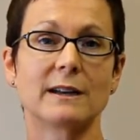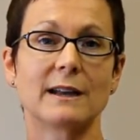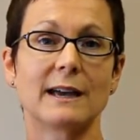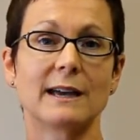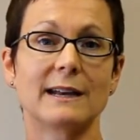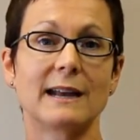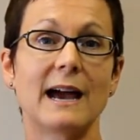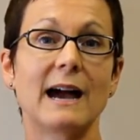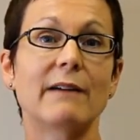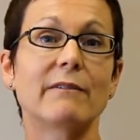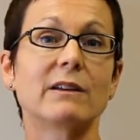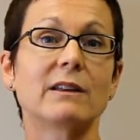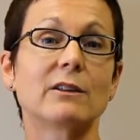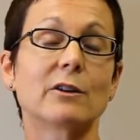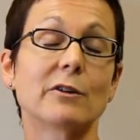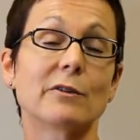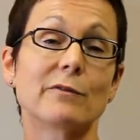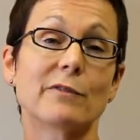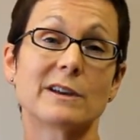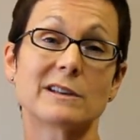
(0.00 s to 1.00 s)
and having
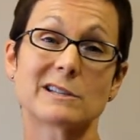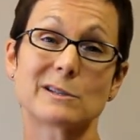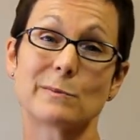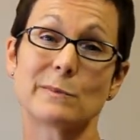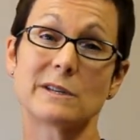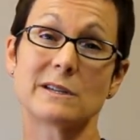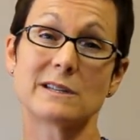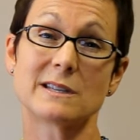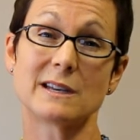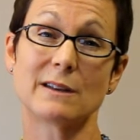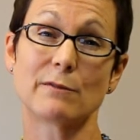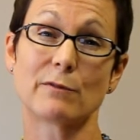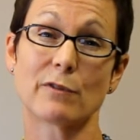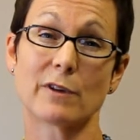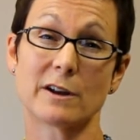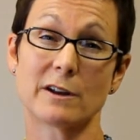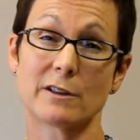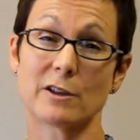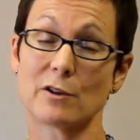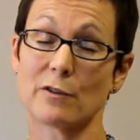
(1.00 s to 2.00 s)
their investments in
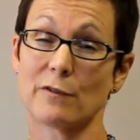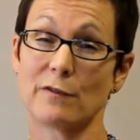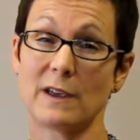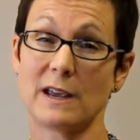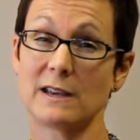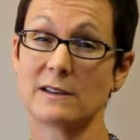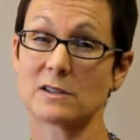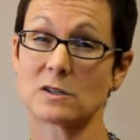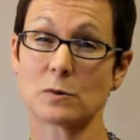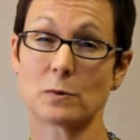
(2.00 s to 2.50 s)
front of their face